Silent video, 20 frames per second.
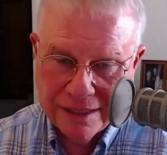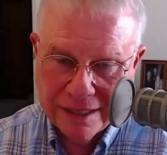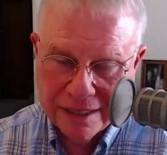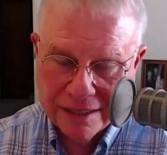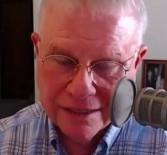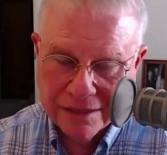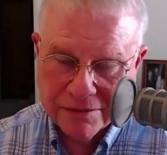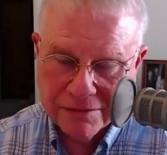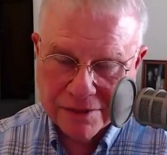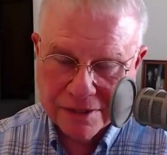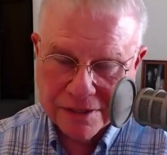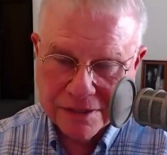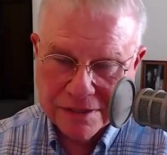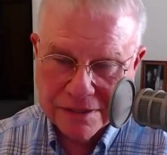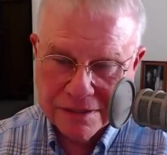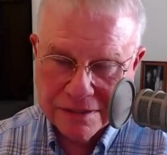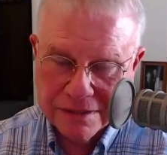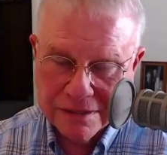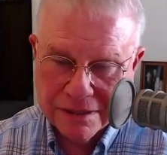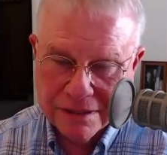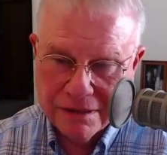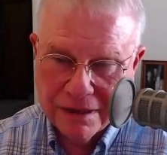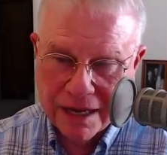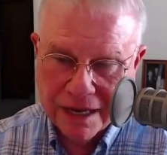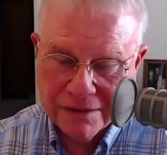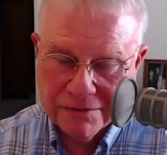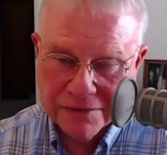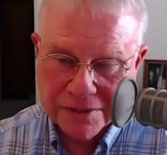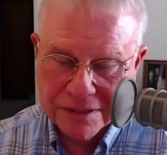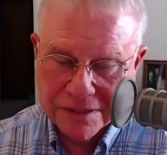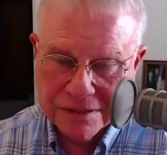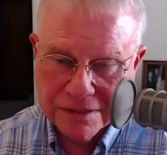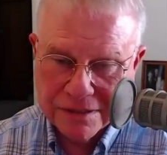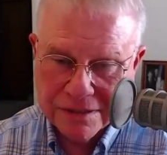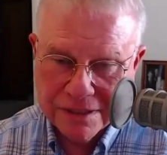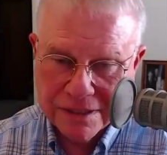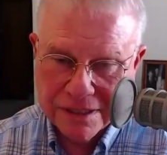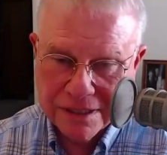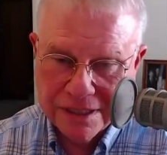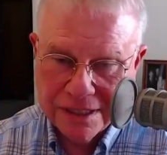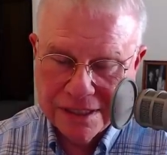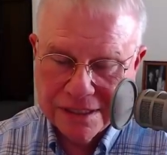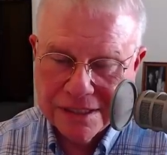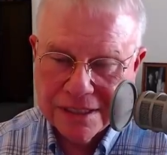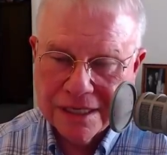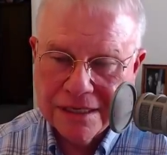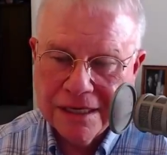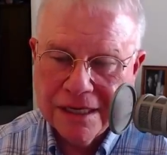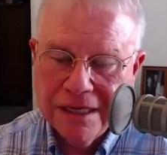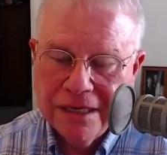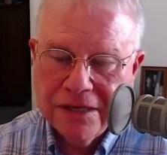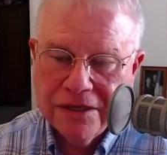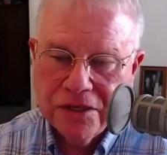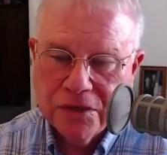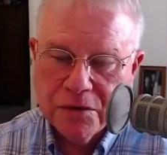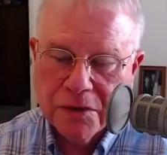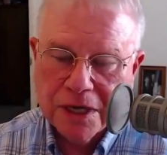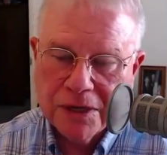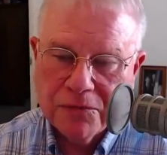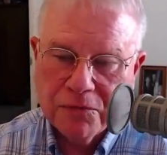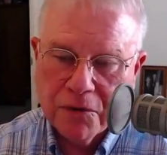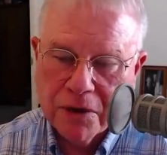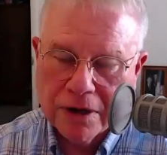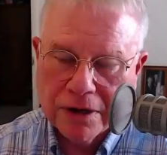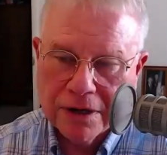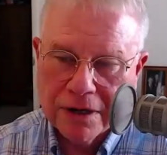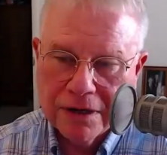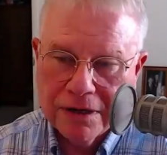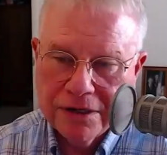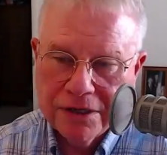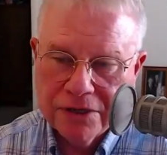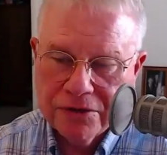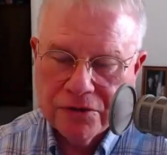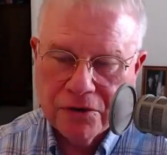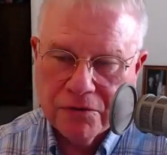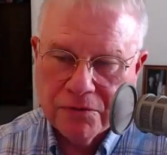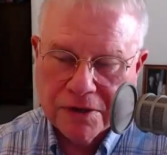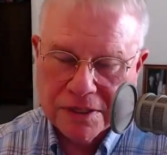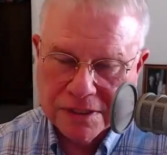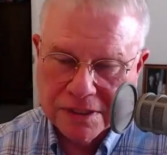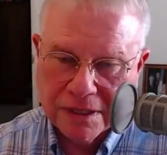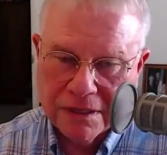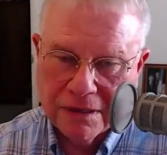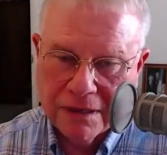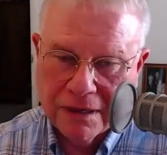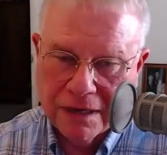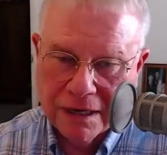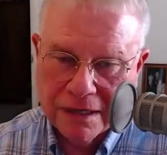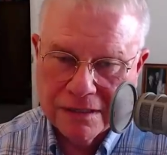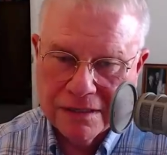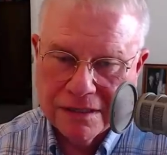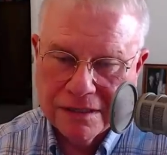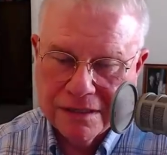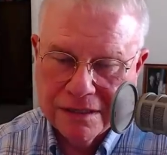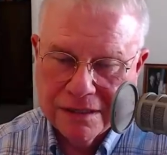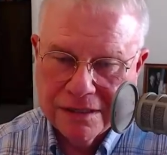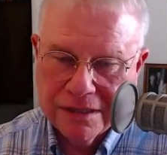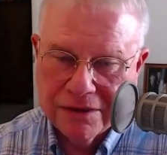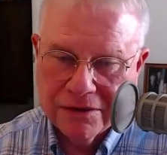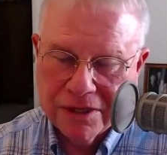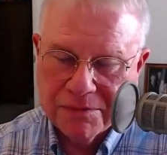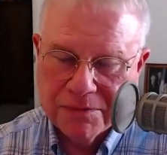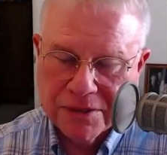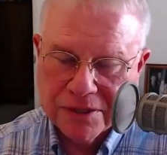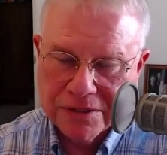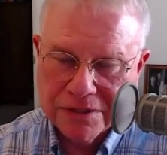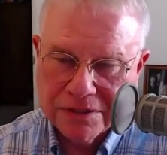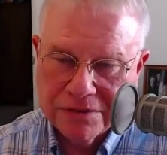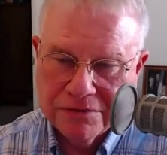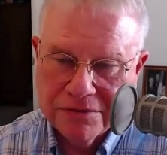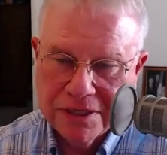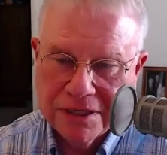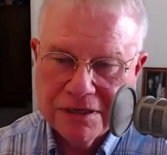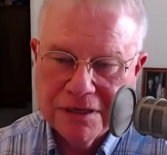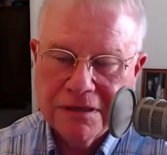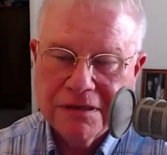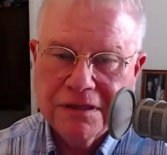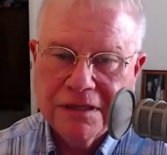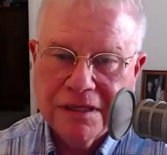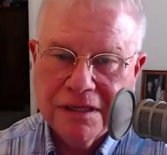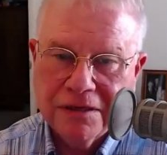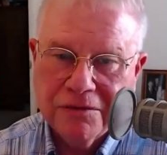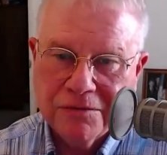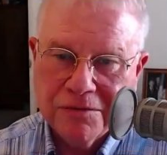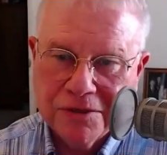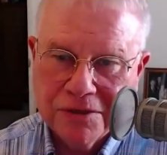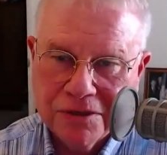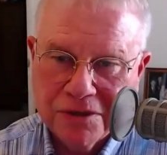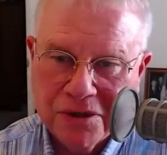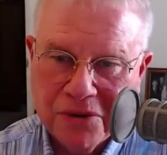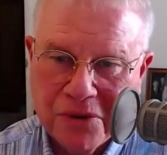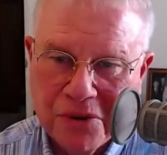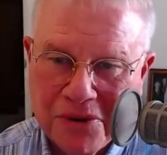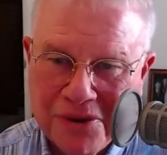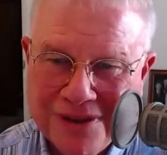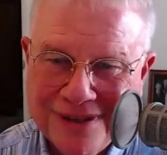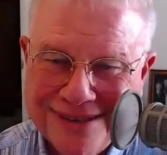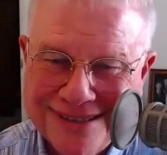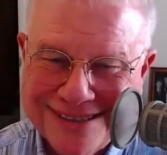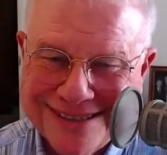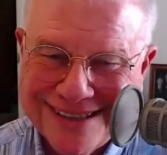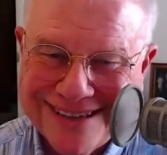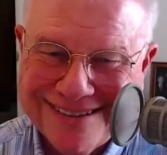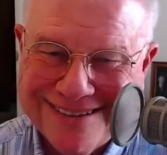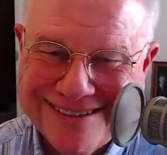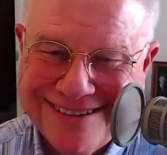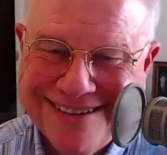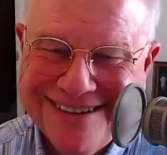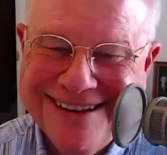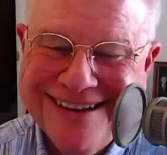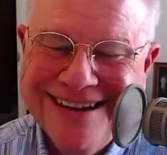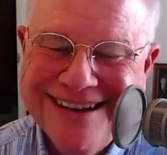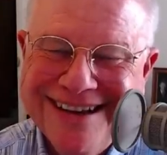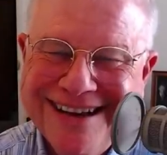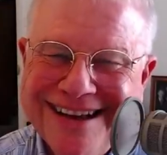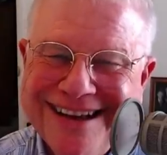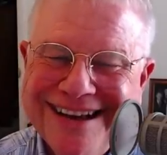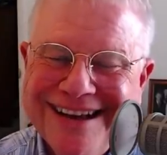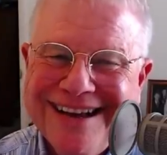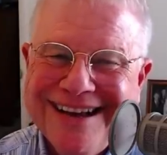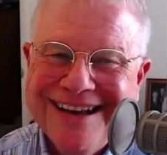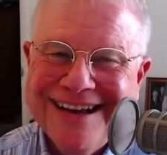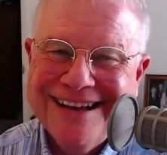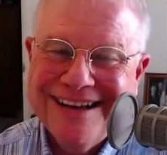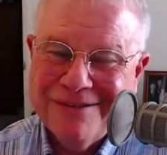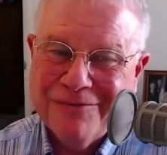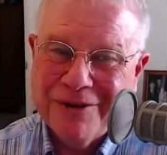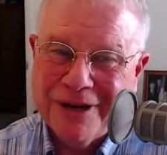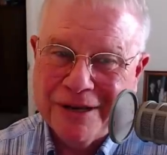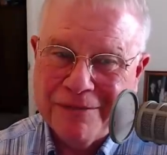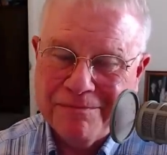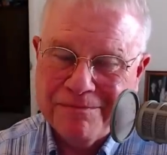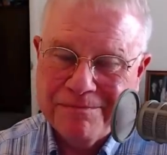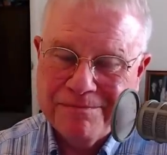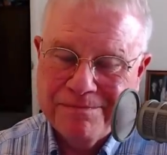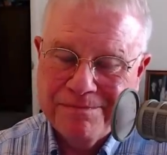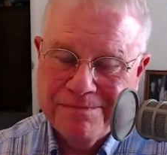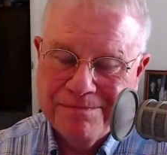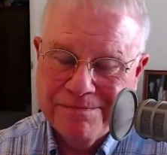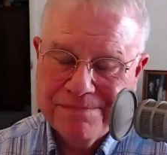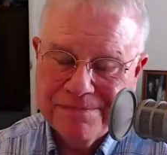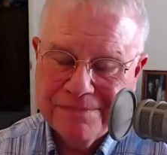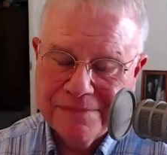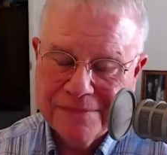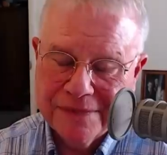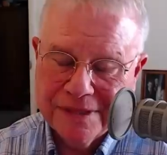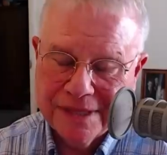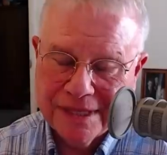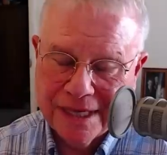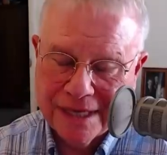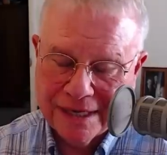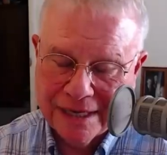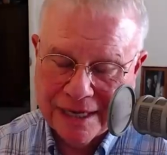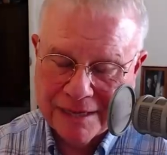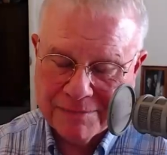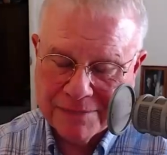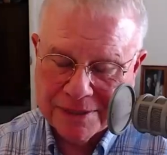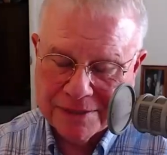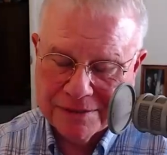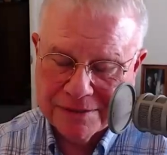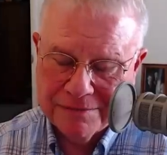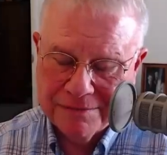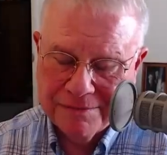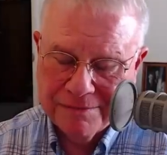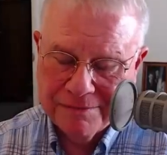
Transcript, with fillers: In other words, the lock was, he said, you really weren't, your door wasn't locked. The only person who needed a key was you. So anyway, that happened.